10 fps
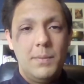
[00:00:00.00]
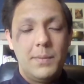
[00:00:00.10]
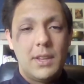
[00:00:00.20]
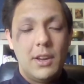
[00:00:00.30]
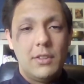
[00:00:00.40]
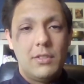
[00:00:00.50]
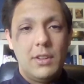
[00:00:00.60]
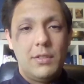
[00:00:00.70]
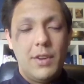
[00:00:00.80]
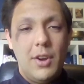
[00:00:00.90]
Because
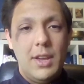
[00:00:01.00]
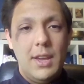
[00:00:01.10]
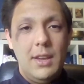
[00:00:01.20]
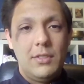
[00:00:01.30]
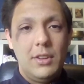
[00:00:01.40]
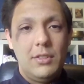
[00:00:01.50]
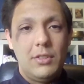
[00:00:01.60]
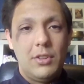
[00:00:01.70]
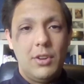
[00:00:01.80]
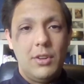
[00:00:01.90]
it's very easy to
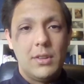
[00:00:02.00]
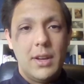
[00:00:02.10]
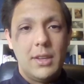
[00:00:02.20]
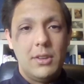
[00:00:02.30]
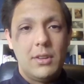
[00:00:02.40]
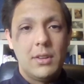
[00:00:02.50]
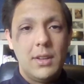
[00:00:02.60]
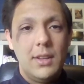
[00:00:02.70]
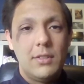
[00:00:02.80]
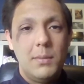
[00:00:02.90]
do. Like, you can
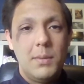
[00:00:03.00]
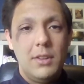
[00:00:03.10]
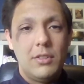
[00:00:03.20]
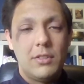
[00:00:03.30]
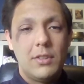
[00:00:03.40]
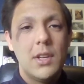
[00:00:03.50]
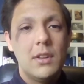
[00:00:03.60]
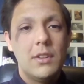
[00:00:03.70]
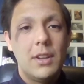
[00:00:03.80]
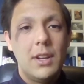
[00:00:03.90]
easily be just
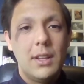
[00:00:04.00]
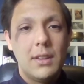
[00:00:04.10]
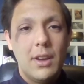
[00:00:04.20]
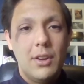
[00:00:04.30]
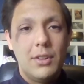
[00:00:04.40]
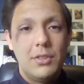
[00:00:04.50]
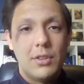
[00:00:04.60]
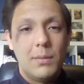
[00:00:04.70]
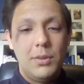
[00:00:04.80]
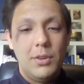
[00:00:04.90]
sitting there on your
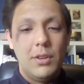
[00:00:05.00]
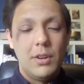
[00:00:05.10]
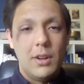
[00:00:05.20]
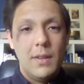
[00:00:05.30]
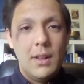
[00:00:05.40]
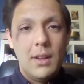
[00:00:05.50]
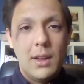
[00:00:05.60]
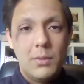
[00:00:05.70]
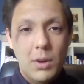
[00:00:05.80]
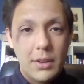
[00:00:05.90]
computer,
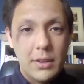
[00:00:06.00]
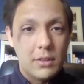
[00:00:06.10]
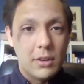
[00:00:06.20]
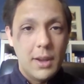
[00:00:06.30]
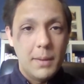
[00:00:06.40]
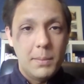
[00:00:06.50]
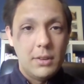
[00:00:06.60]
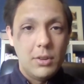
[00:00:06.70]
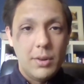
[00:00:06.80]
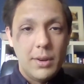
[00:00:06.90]
and while you're
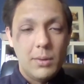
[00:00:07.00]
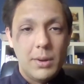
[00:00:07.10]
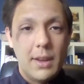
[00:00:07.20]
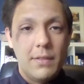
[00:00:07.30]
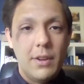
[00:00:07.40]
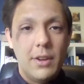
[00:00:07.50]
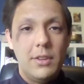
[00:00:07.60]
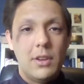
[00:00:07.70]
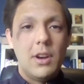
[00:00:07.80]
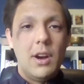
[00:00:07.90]
typing, doing whatever,
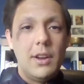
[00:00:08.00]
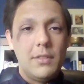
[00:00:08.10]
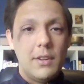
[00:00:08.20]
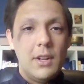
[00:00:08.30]
you kind of